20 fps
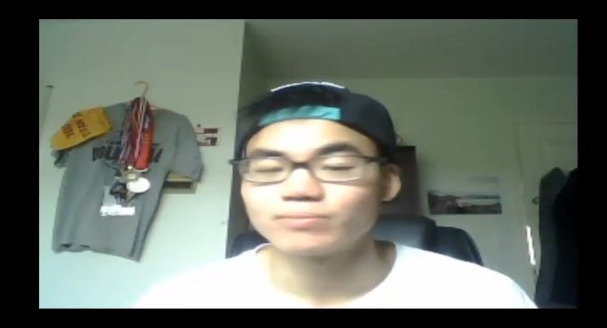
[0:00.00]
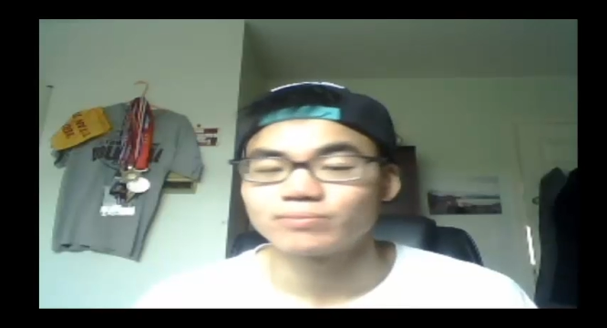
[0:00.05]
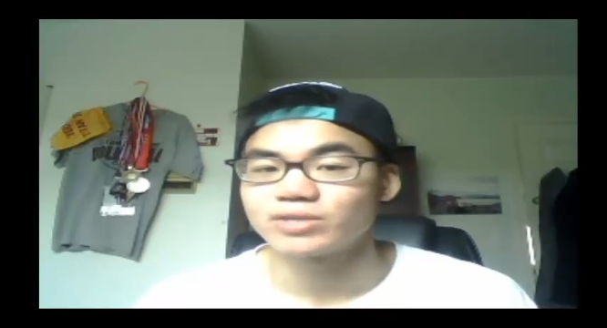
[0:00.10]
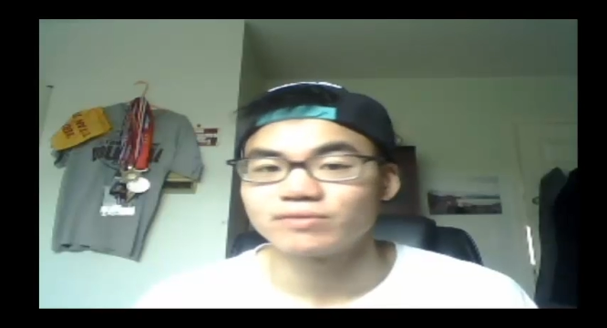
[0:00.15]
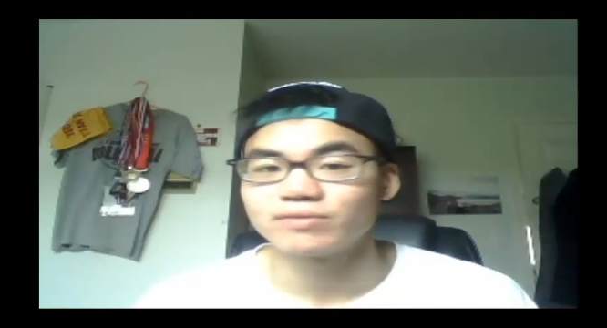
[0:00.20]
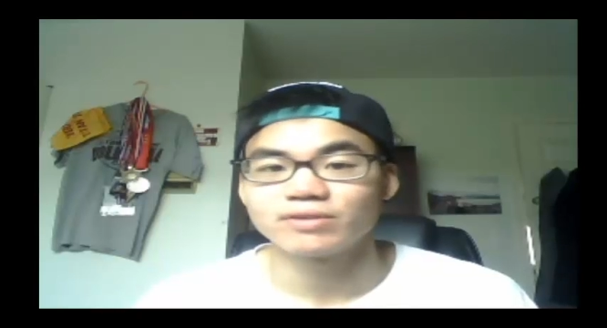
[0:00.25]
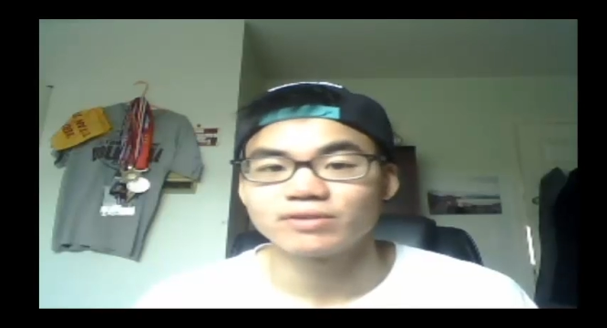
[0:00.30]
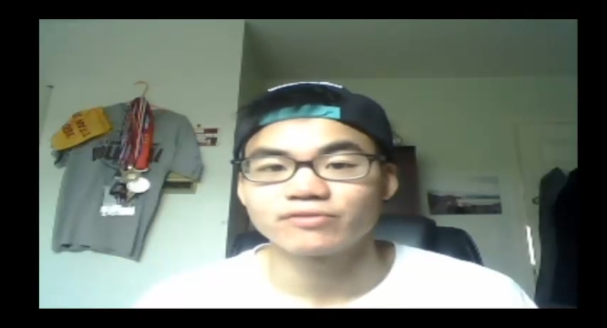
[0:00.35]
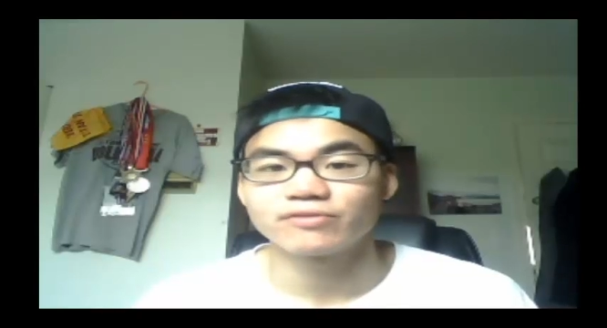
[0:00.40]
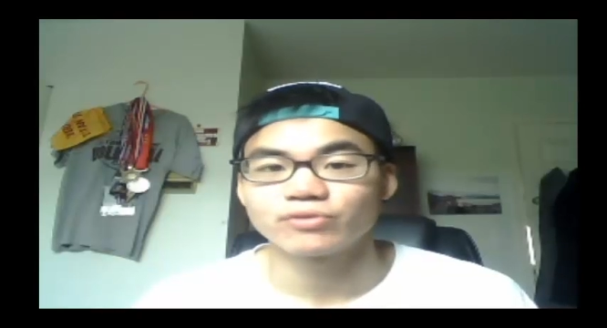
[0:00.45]

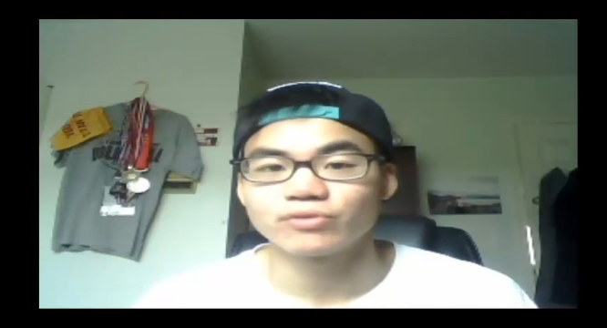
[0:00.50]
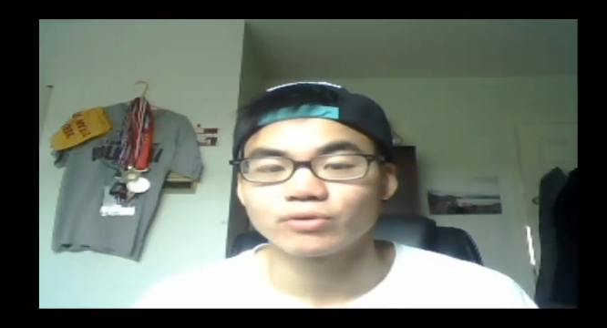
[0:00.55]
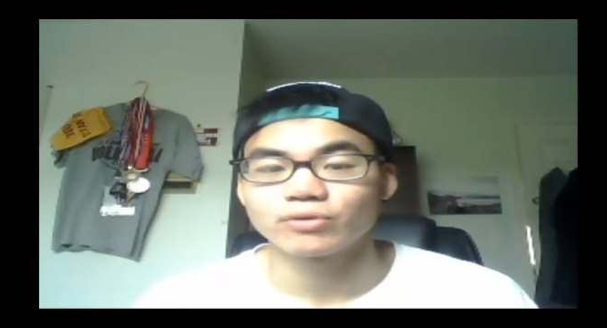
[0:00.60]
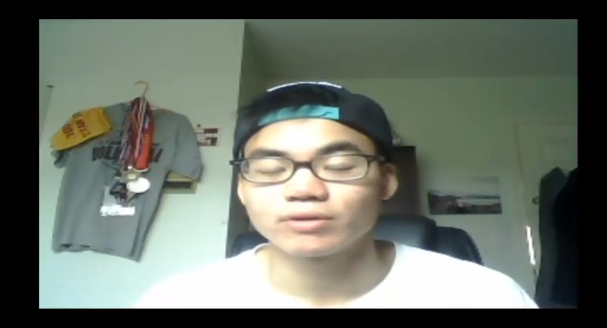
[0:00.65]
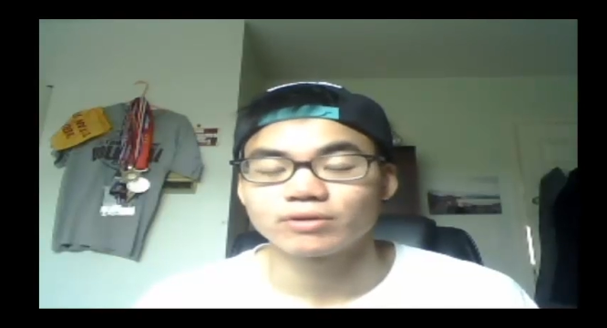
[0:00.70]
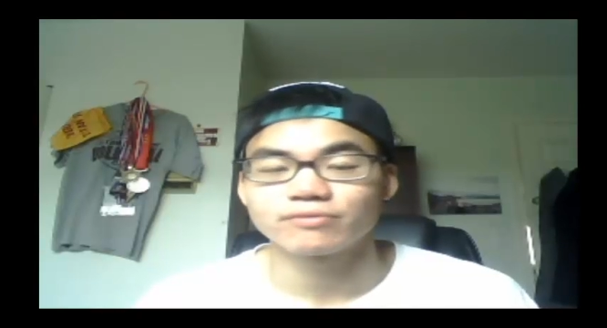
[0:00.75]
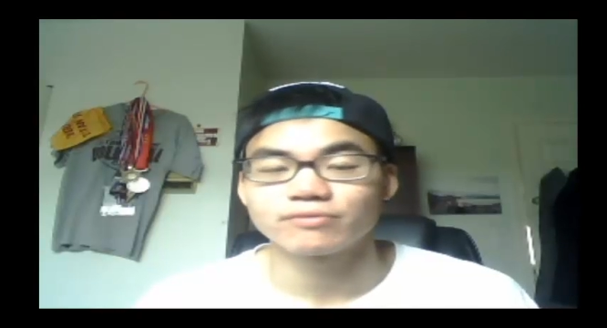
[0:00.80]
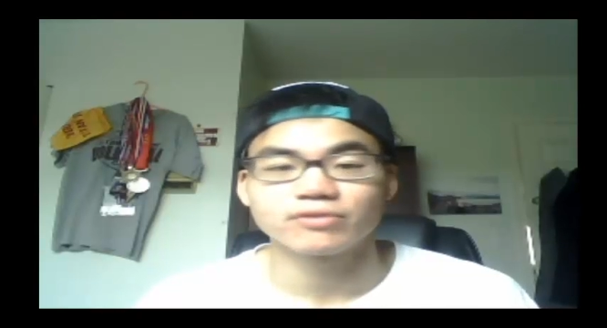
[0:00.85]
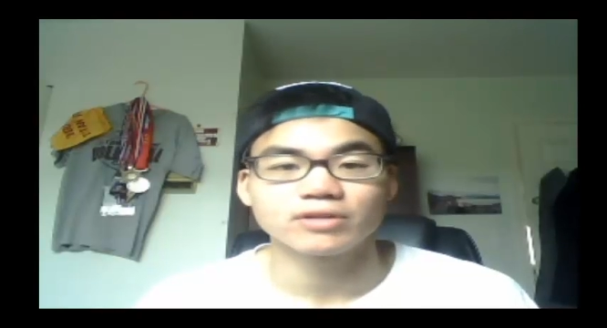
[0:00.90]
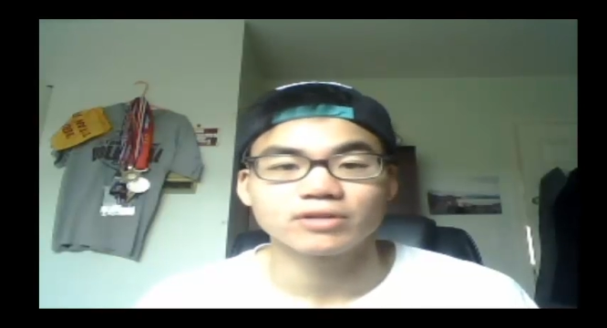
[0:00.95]
Even if you're
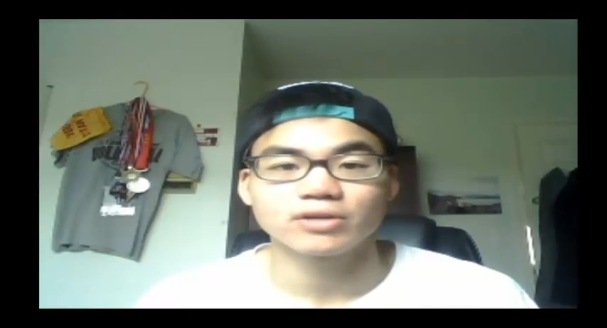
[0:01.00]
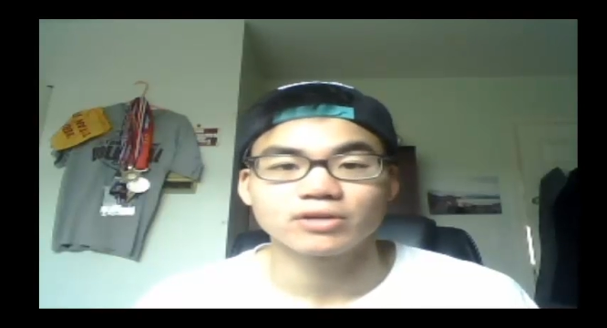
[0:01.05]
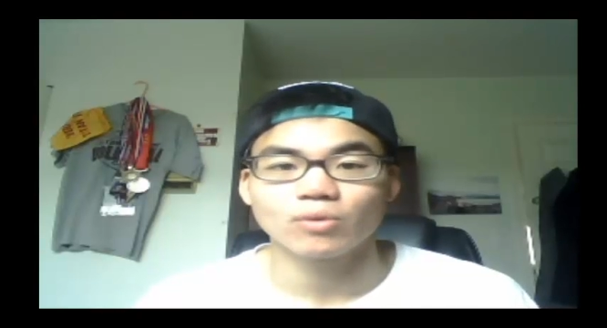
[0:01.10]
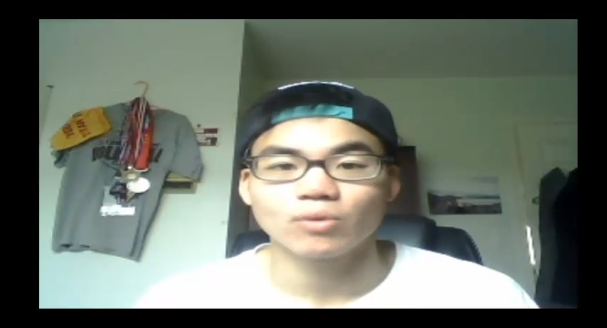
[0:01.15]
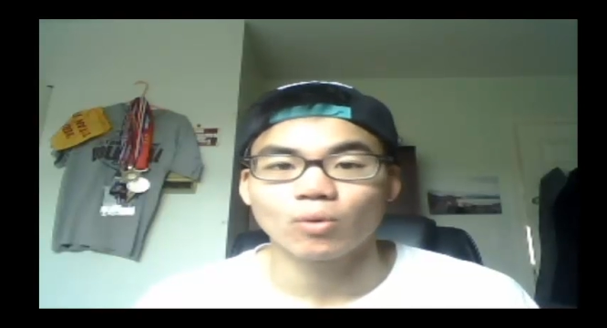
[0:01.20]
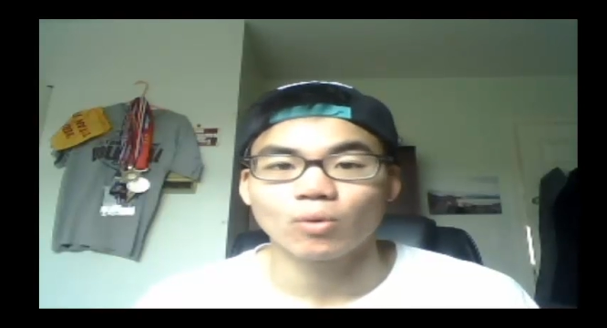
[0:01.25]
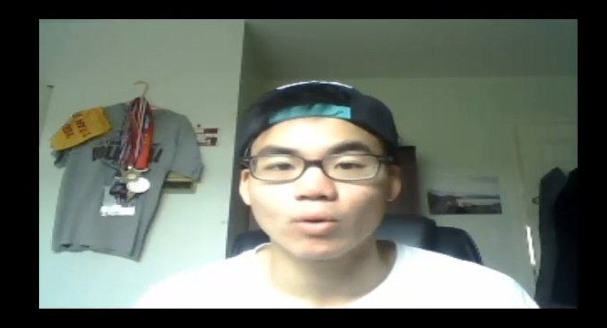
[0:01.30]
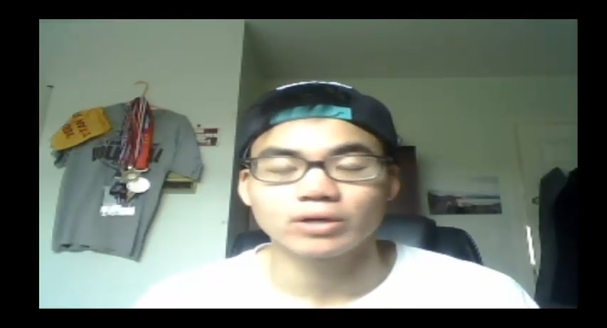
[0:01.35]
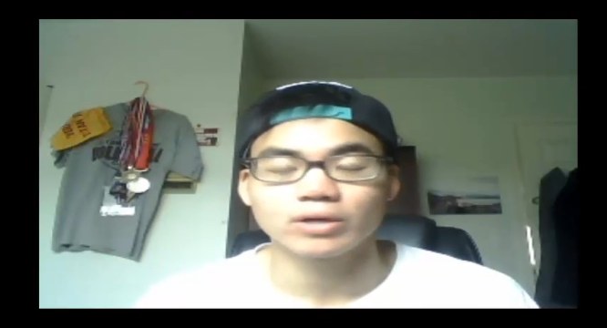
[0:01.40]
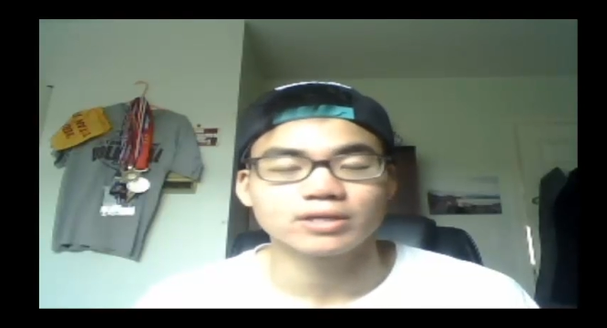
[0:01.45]
an affiliate
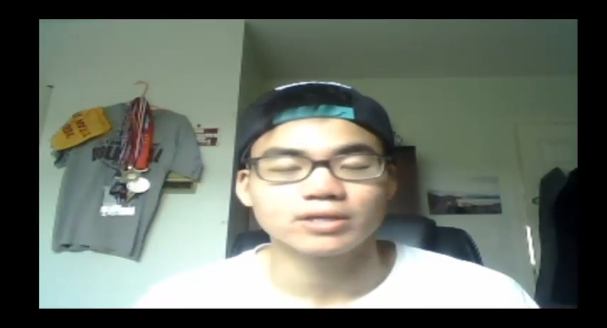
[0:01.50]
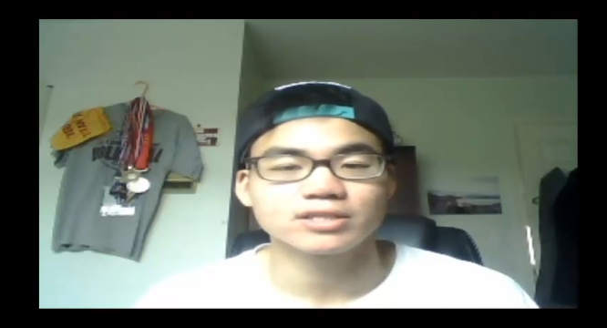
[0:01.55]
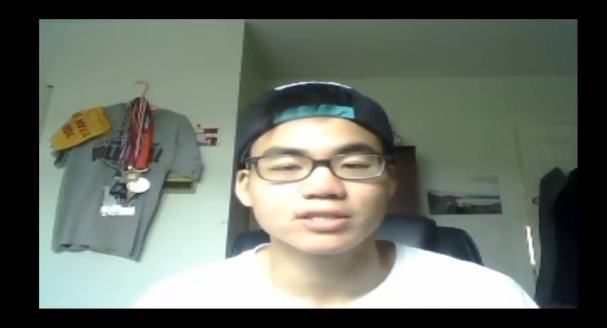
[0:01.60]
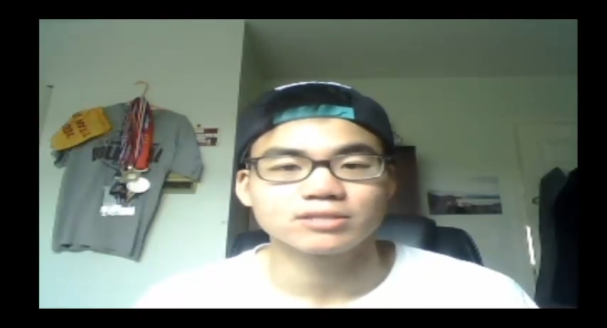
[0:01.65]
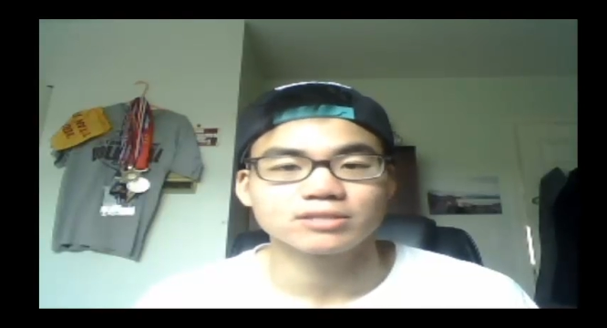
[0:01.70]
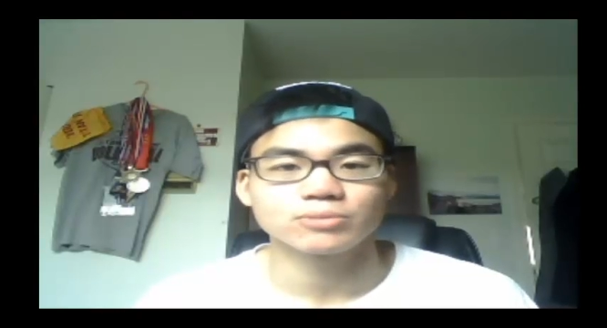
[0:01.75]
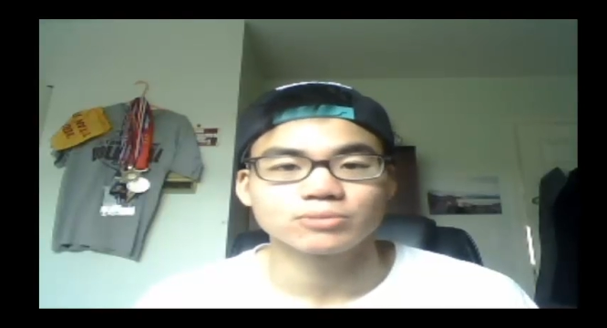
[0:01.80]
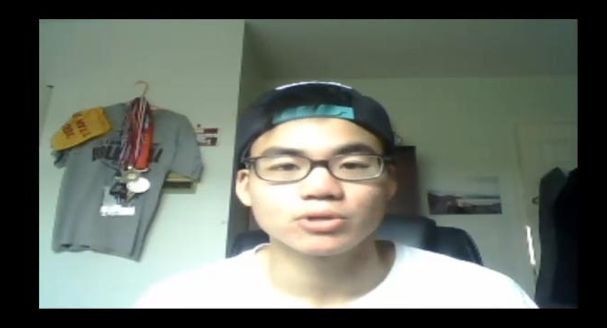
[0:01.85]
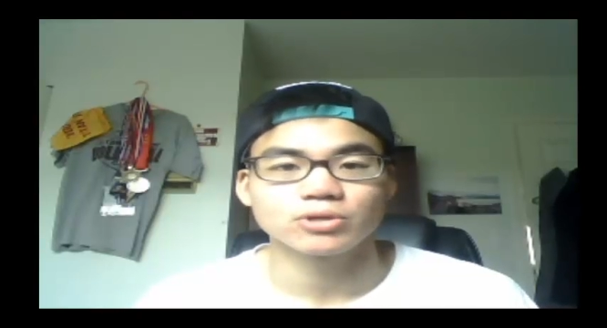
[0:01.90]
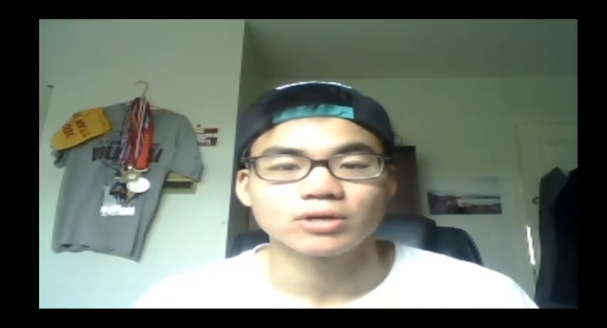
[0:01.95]
or a
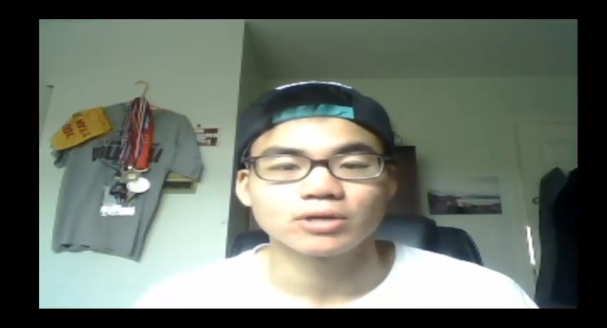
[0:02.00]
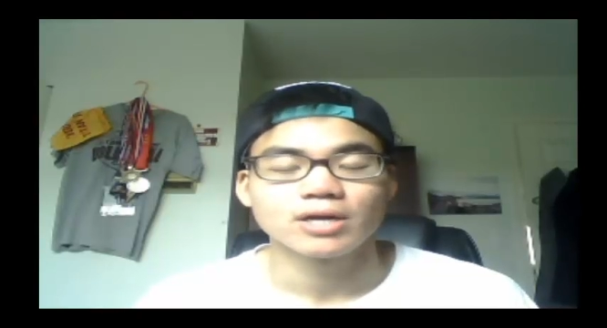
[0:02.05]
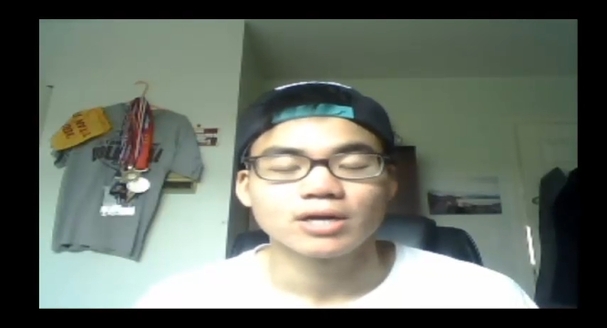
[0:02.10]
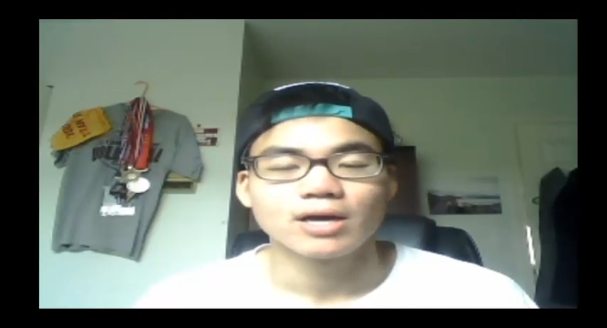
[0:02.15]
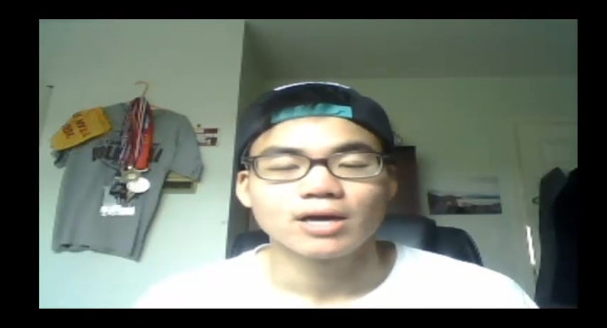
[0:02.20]
customer,